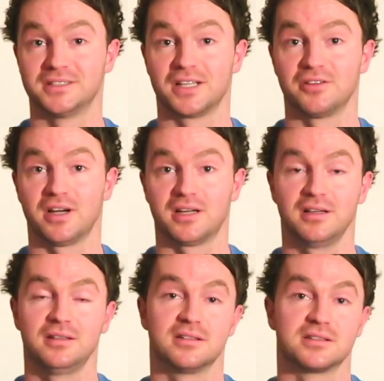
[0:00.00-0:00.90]

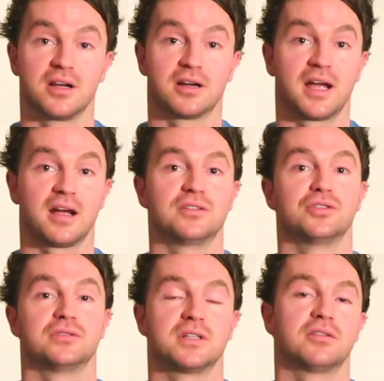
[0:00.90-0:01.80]
directly, that's not
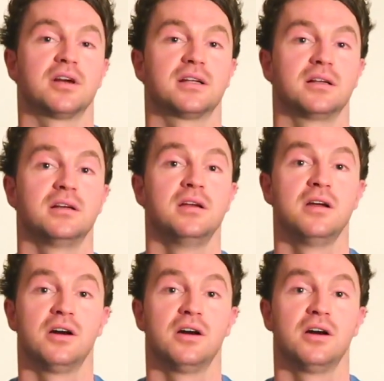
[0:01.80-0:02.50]
cardio directly,